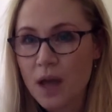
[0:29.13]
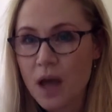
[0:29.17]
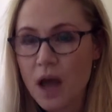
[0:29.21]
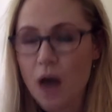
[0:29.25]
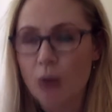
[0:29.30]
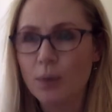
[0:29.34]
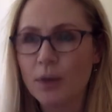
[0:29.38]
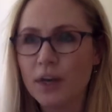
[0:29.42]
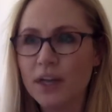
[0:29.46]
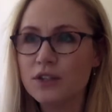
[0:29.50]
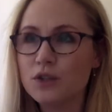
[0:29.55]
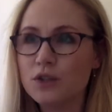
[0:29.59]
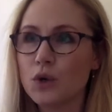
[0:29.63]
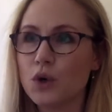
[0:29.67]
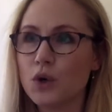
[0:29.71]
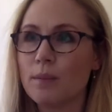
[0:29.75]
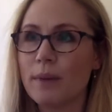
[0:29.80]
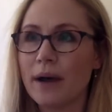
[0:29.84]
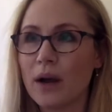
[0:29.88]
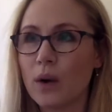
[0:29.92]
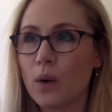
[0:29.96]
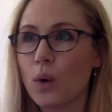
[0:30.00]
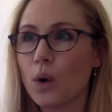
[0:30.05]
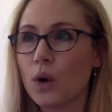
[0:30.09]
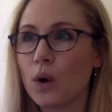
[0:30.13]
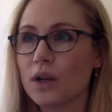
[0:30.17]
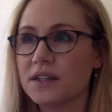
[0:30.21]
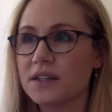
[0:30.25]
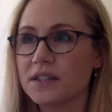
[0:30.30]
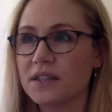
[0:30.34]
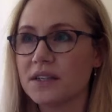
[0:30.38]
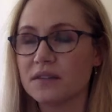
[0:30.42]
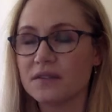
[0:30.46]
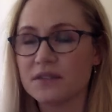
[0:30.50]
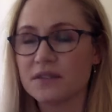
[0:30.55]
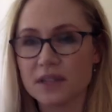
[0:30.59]
And when I talk about
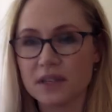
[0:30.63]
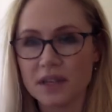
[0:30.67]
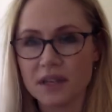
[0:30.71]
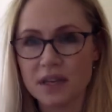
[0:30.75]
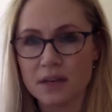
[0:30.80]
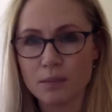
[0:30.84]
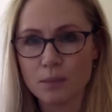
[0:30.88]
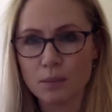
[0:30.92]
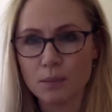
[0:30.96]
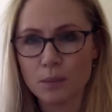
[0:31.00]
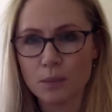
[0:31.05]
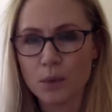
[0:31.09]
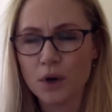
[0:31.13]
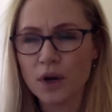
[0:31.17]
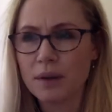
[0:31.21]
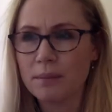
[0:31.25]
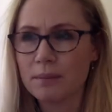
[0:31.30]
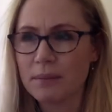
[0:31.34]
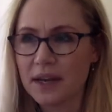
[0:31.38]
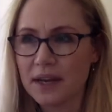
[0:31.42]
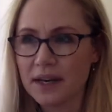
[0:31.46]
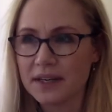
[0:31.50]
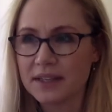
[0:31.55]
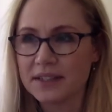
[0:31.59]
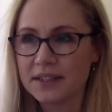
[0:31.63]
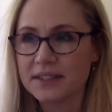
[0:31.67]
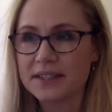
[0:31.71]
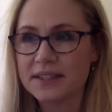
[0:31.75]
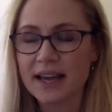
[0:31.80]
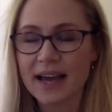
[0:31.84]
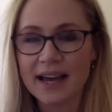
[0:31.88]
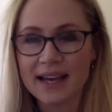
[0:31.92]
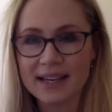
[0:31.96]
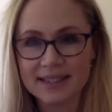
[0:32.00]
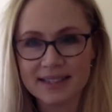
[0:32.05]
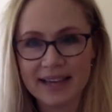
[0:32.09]
quality of sleep, what I mean is
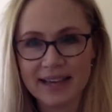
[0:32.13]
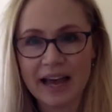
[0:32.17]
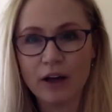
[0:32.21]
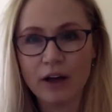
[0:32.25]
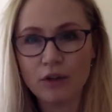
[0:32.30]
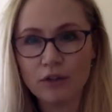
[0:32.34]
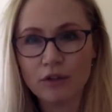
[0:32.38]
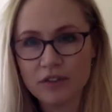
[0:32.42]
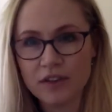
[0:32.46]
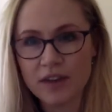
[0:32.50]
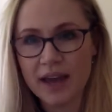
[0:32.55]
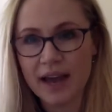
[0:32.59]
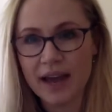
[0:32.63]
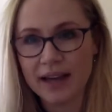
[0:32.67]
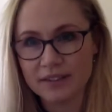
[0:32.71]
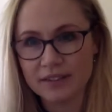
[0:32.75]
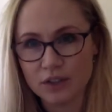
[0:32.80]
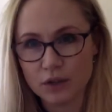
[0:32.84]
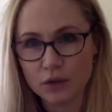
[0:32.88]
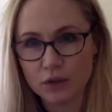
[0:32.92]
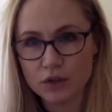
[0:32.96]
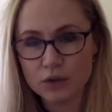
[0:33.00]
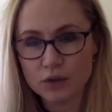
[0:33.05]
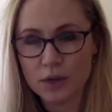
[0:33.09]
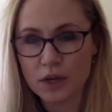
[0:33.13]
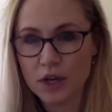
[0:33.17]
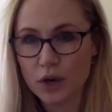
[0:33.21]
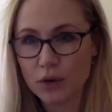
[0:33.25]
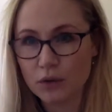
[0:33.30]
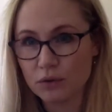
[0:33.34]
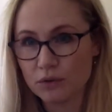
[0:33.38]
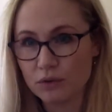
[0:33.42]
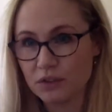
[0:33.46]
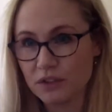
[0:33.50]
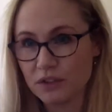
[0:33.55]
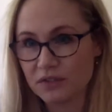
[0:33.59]
as healthy adults, we go
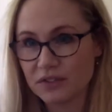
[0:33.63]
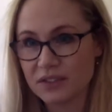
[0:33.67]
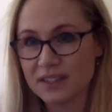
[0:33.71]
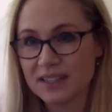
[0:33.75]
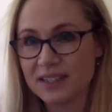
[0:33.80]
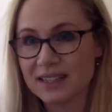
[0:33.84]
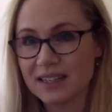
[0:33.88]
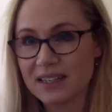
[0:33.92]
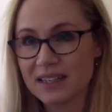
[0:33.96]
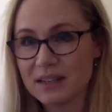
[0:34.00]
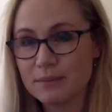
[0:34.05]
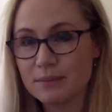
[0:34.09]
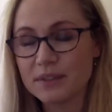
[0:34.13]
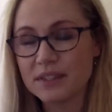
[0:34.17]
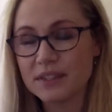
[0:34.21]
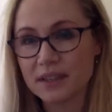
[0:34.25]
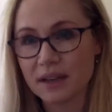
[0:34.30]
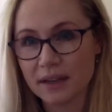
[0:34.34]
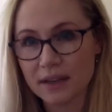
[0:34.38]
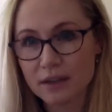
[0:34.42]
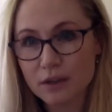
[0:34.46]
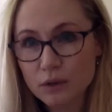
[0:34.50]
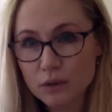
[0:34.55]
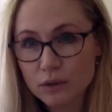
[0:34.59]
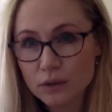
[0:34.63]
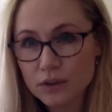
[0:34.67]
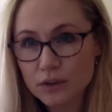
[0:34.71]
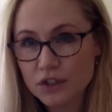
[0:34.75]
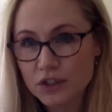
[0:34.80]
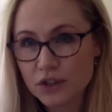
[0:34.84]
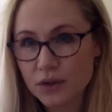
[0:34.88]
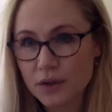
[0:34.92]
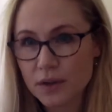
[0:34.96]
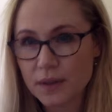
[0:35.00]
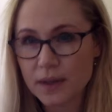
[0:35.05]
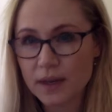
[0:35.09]
through different sleep cycles
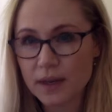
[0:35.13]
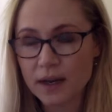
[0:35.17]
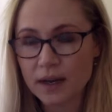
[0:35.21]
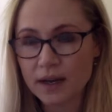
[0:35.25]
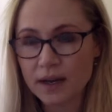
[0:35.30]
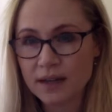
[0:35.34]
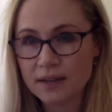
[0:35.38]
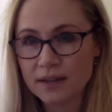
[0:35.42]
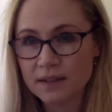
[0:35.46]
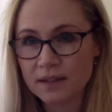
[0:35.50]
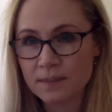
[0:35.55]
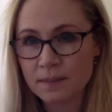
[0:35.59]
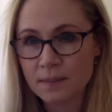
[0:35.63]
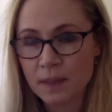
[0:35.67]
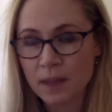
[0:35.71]
during the night.